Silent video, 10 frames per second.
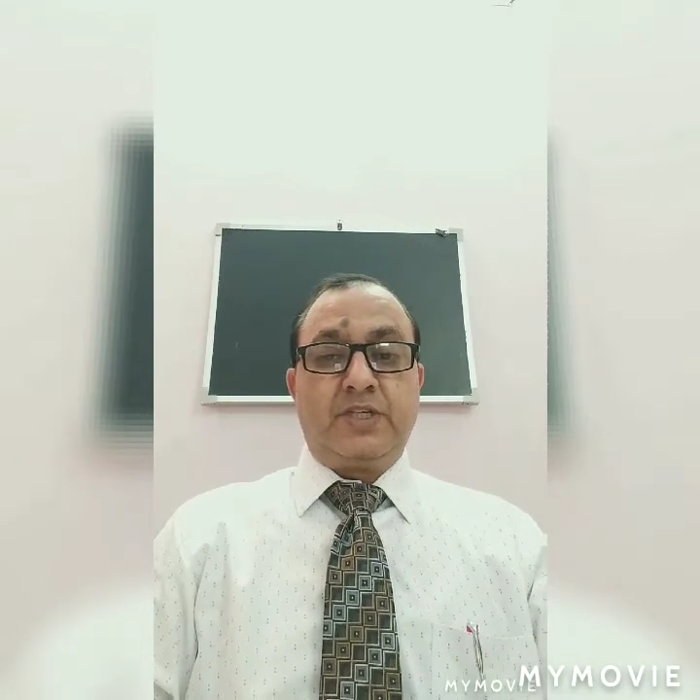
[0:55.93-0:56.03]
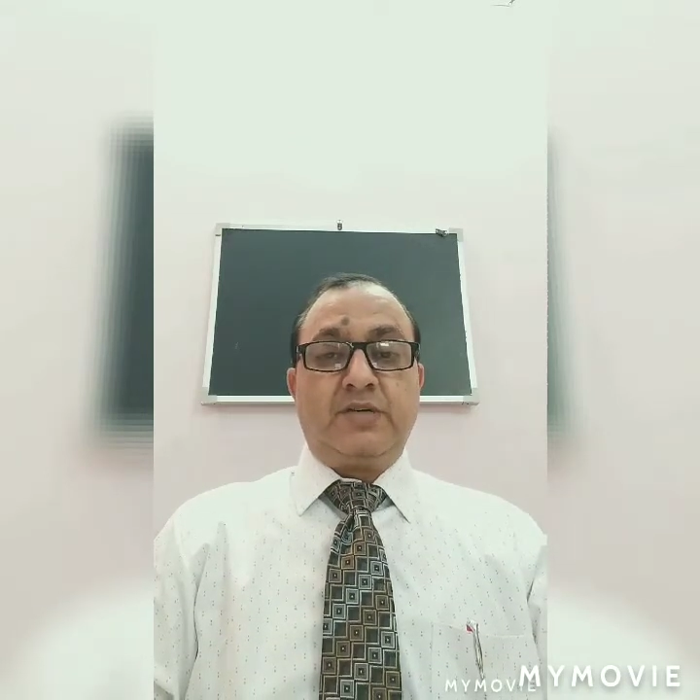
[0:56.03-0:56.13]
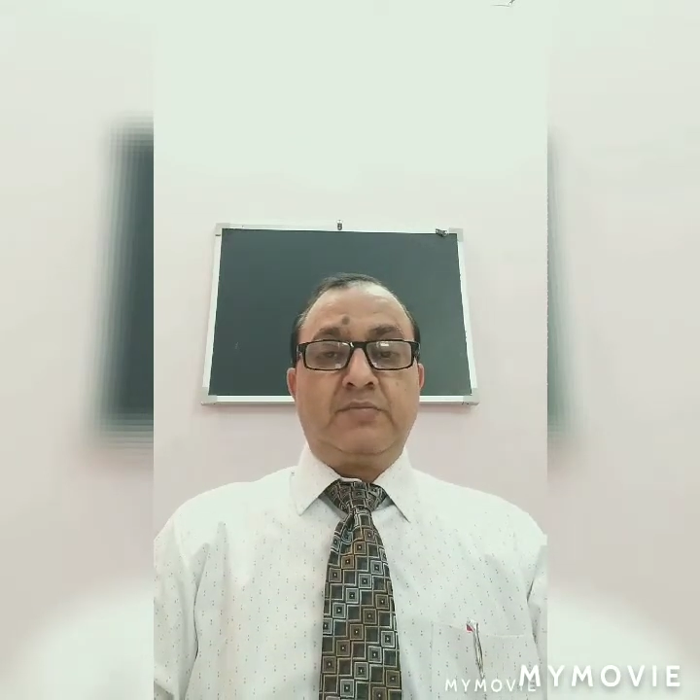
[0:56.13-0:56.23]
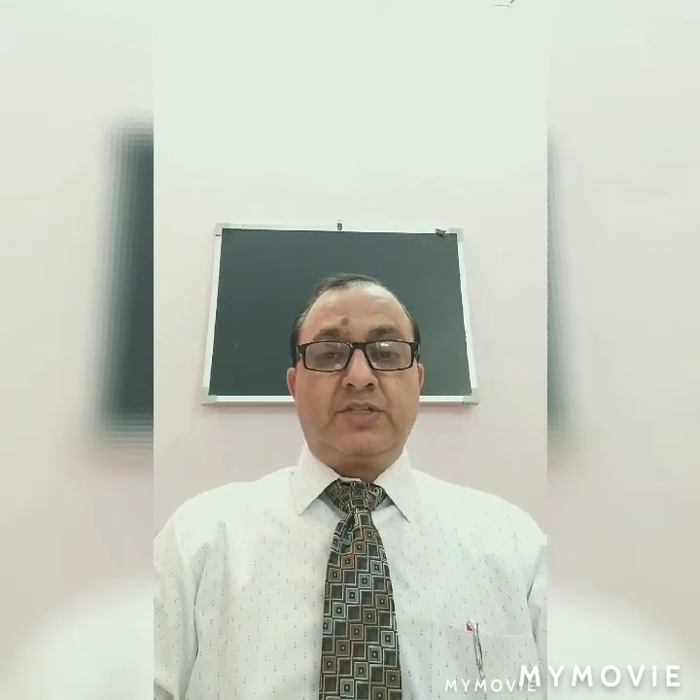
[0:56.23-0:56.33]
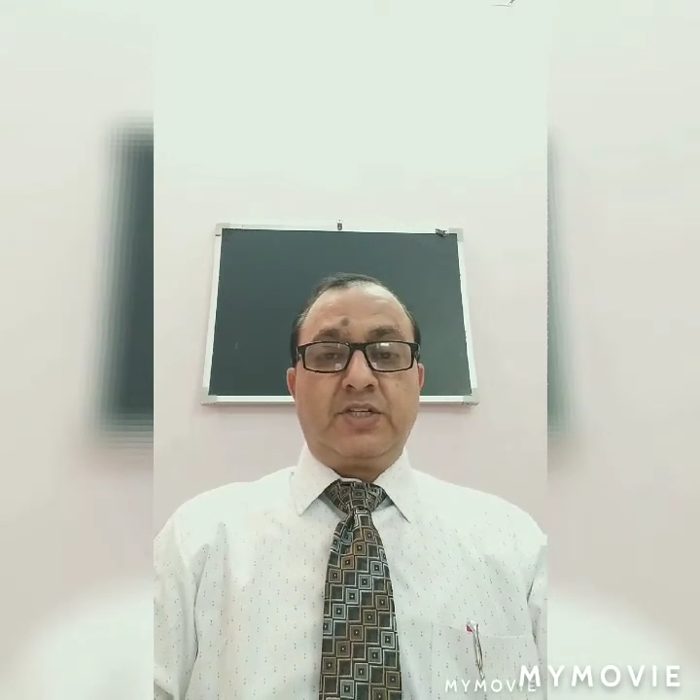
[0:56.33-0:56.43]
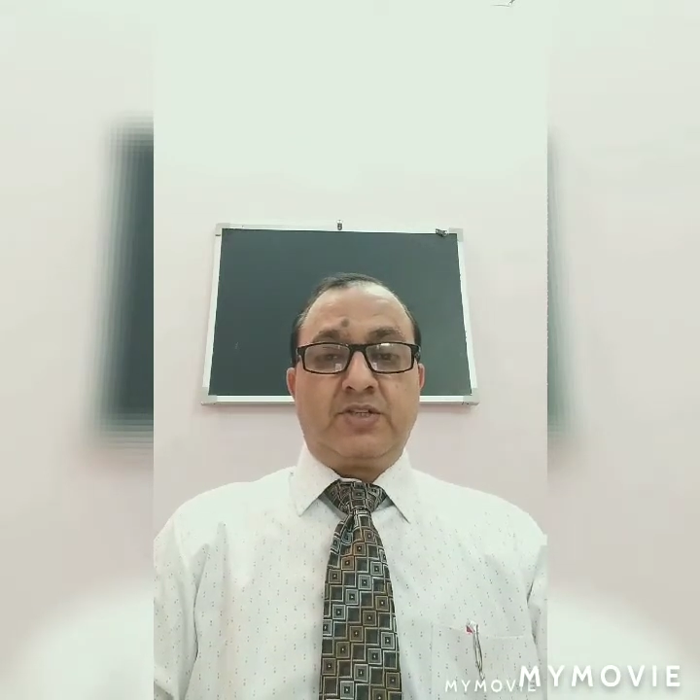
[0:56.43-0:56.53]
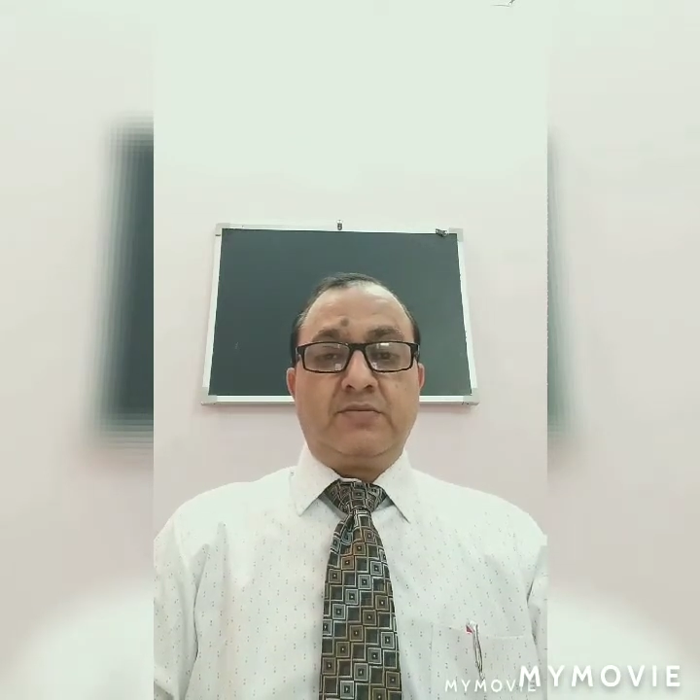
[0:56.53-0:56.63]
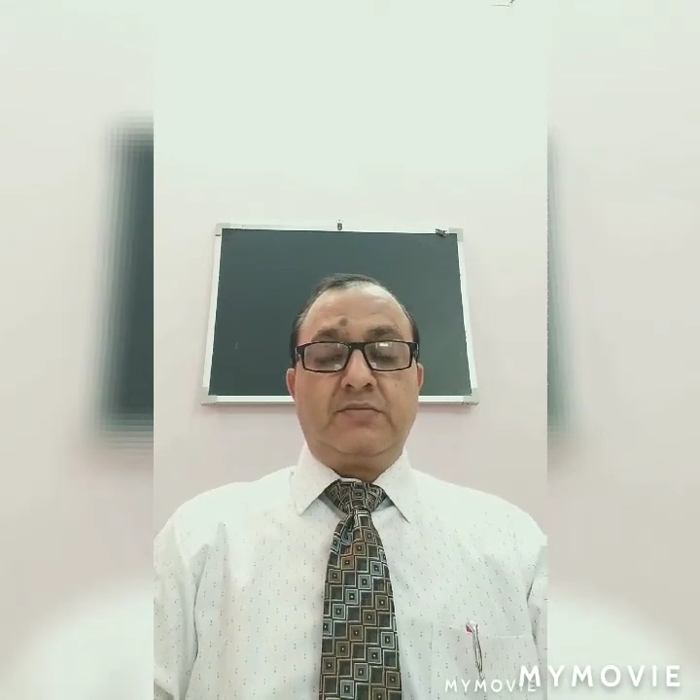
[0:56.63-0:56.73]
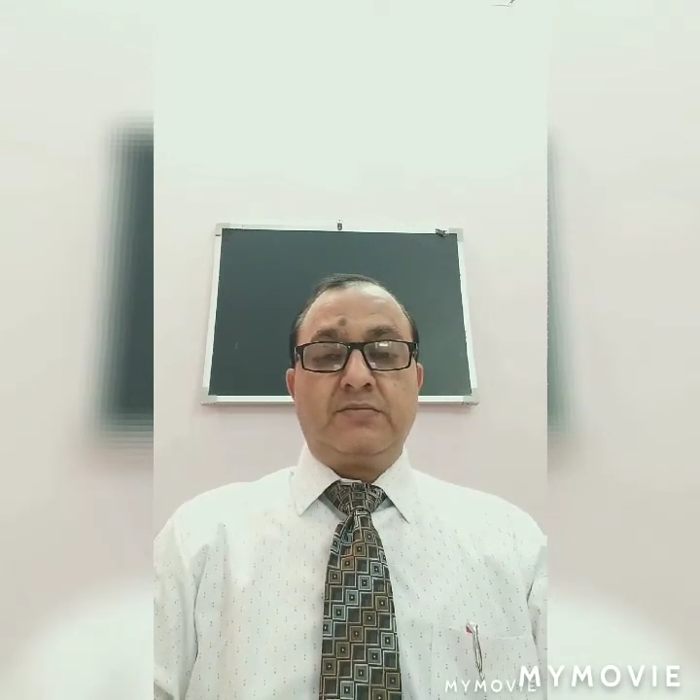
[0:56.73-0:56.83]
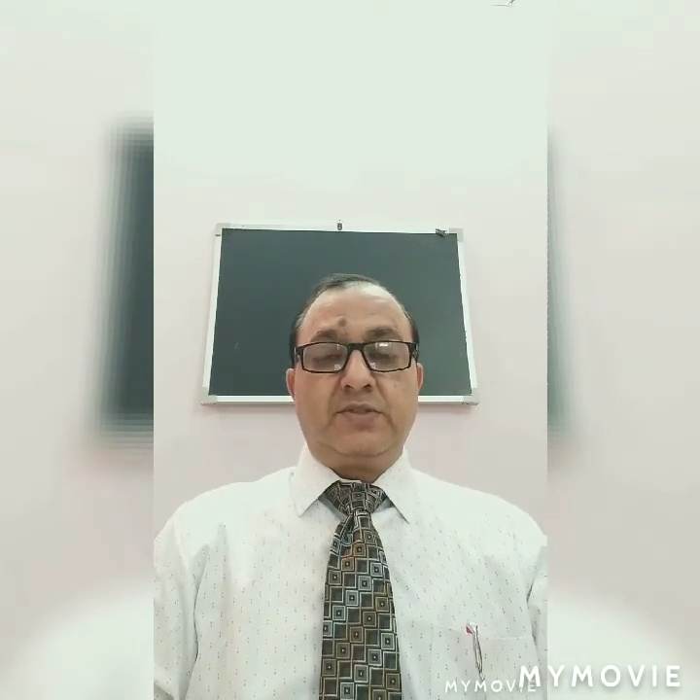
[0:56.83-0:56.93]
The number
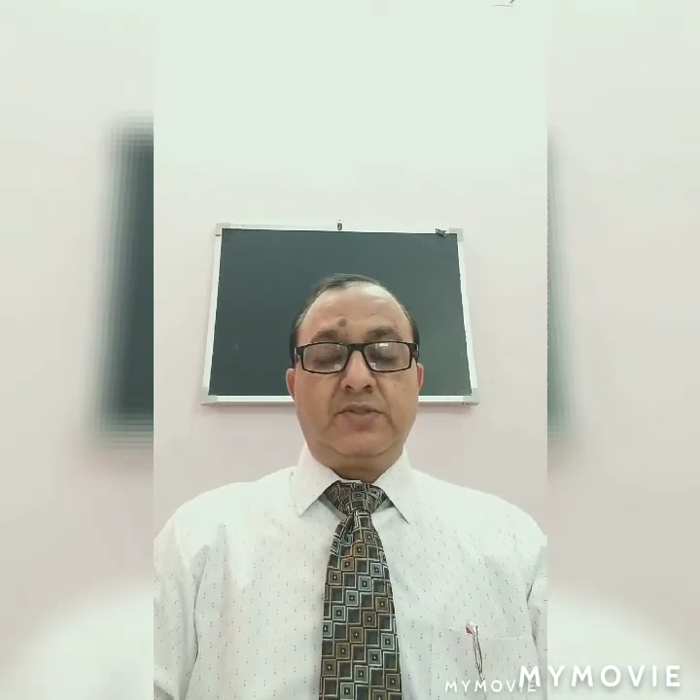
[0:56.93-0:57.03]
system